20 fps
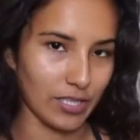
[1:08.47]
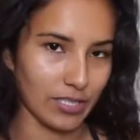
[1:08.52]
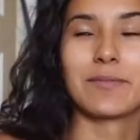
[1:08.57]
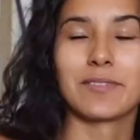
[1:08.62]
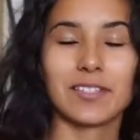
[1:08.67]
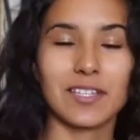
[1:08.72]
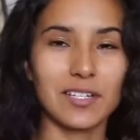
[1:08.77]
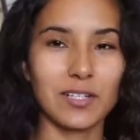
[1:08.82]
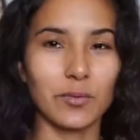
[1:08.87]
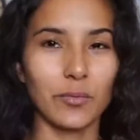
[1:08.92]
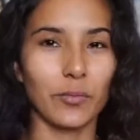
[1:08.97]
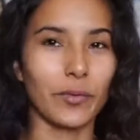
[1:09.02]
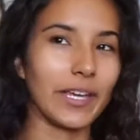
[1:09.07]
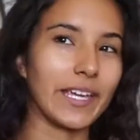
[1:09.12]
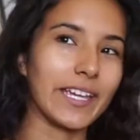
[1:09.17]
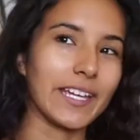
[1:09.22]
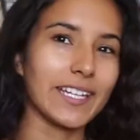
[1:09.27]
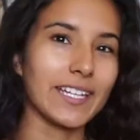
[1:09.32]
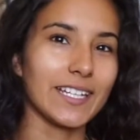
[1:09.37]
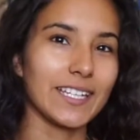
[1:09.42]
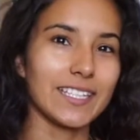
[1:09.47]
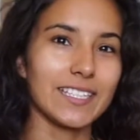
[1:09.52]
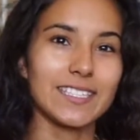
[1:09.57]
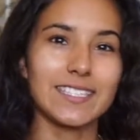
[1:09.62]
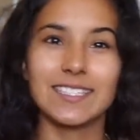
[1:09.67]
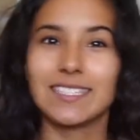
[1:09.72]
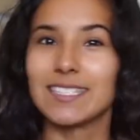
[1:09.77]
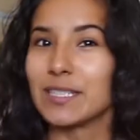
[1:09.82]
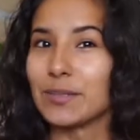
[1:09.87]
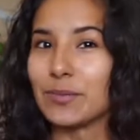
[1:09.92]
I'm just gonna wing it,
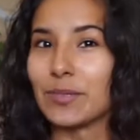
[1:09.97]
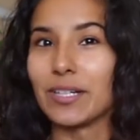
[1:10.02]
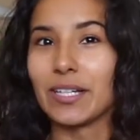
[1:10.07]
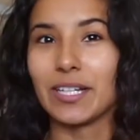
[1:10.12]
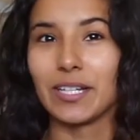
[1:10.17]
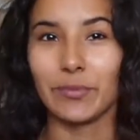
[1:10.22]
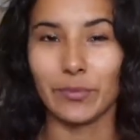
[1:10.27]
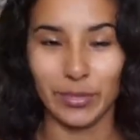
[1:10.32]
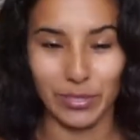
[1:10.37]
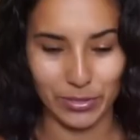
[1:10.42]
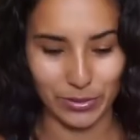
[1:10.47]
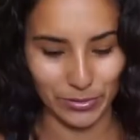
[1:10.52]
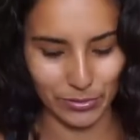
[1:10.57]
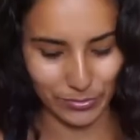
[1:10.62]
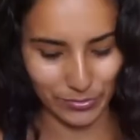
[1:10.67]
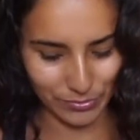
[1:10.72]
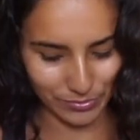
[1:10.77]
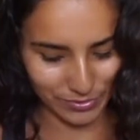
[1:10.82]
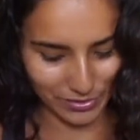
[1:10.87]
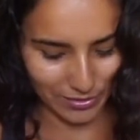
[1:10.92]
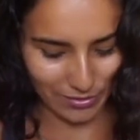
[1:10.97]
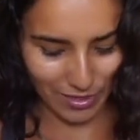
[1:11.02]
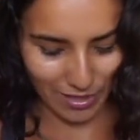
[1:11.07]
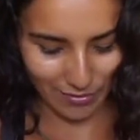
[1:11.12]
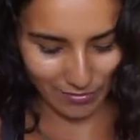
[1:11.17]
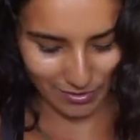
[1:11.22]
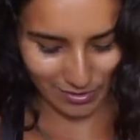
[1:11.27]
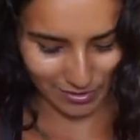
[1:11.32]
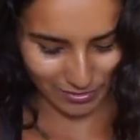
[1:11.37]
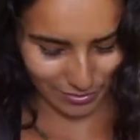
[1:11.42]
see what we do, see
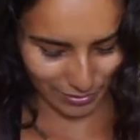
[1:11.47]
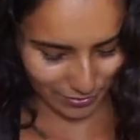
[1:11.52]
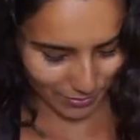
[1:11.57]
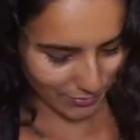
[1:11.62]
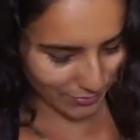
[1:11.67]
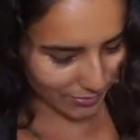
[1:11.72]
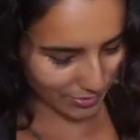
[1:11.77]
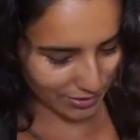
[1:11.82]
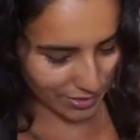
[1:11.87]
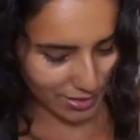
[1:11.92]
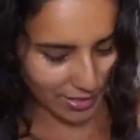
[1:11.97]
how this goes.